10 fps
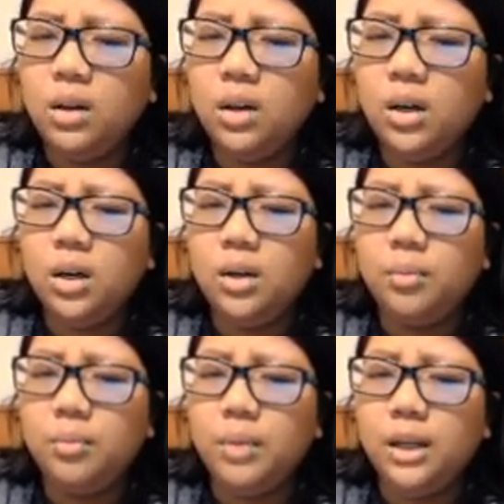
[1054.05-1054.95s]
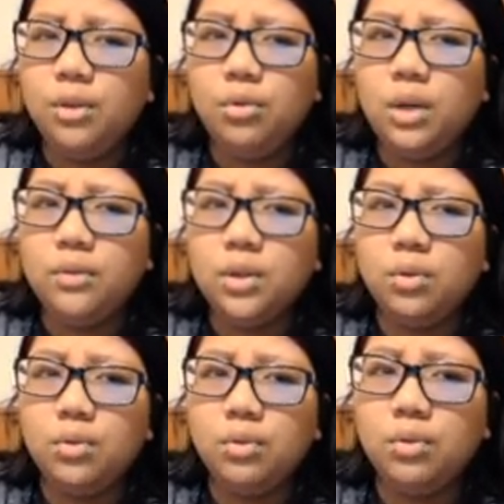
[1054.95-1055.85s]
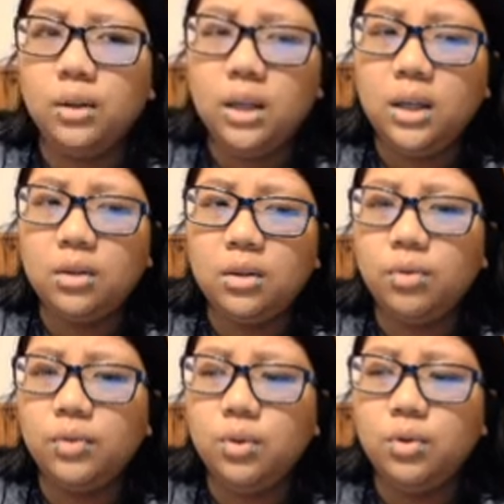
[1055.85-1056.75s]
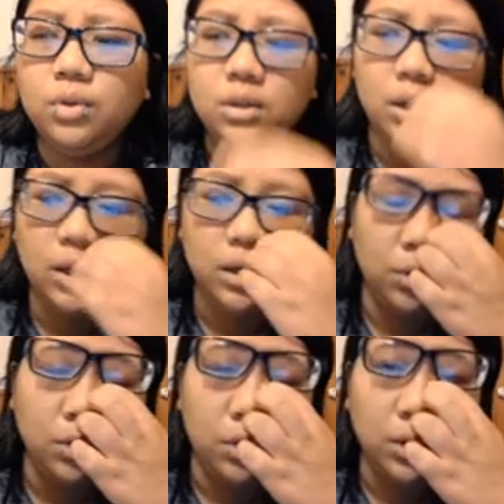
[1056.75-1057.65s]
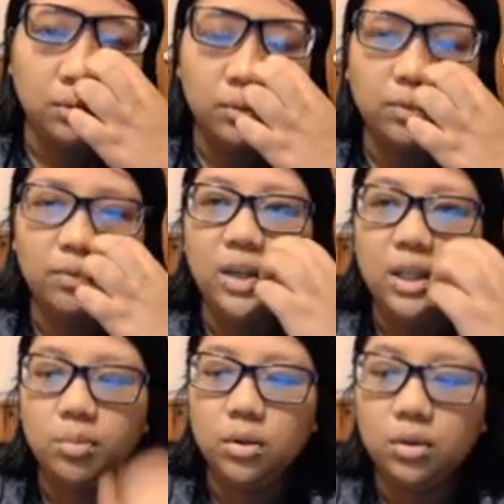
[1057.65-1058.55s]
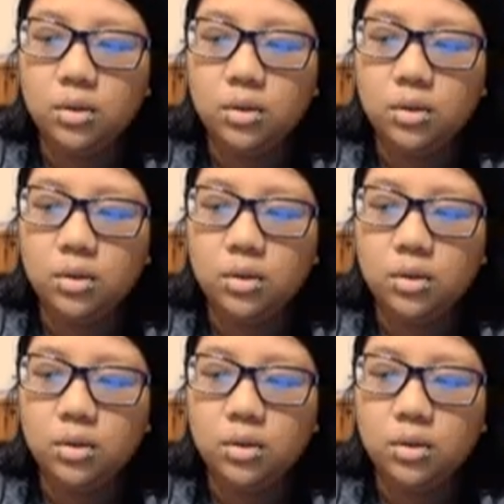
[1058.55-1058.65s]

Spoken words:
and you don't have to go through the link through your phone. You just got to go to your Facebook,